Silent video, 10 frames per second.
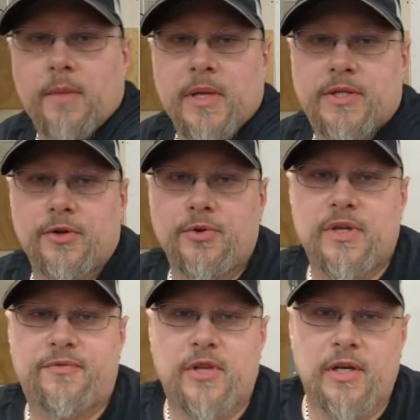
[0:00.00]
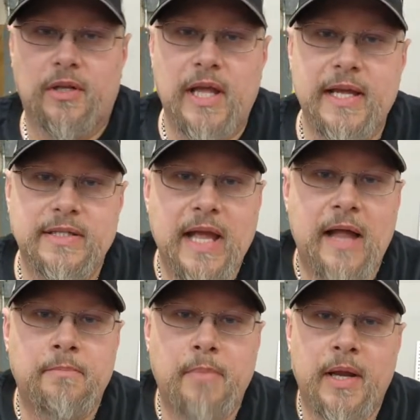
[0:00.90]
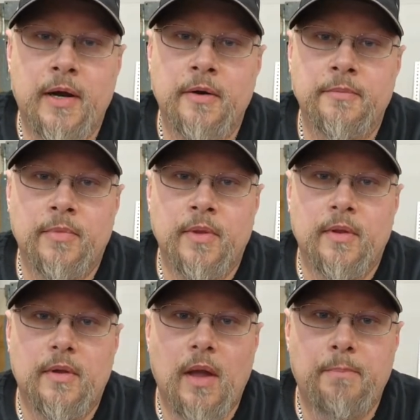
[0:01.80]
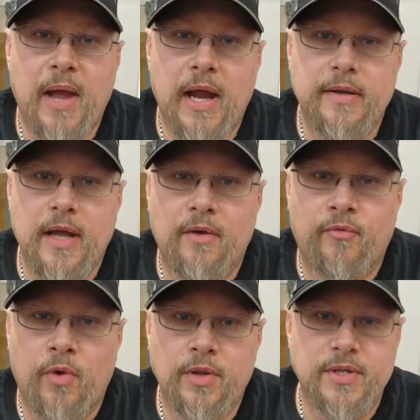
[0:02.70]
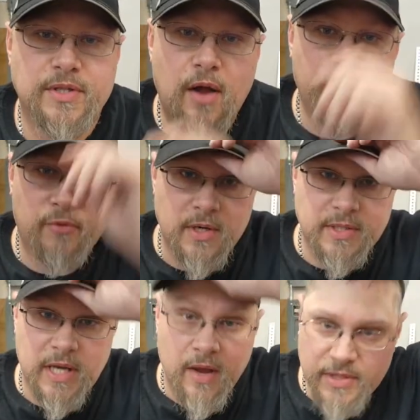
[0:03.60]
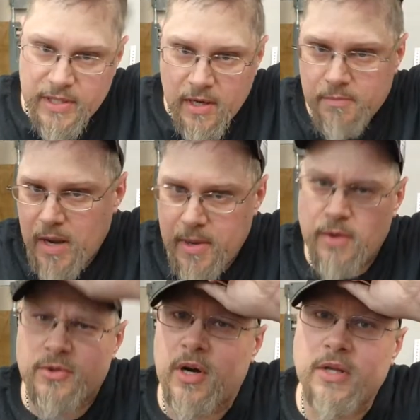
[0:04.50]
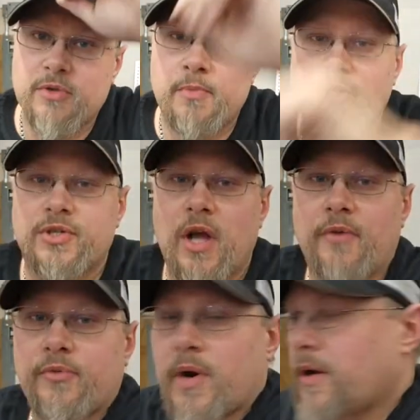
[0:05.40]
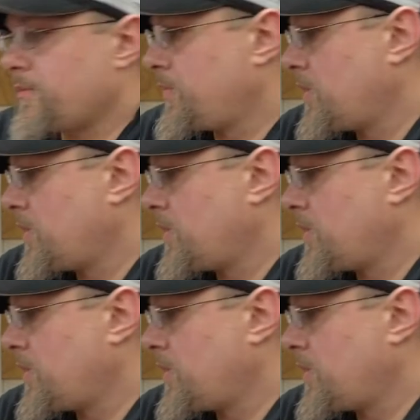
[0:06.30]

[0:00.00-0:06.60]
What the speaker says: me 2s if the delay has gotten better. I backed out of one of the softwares that I was in. Maybe I was running too much software.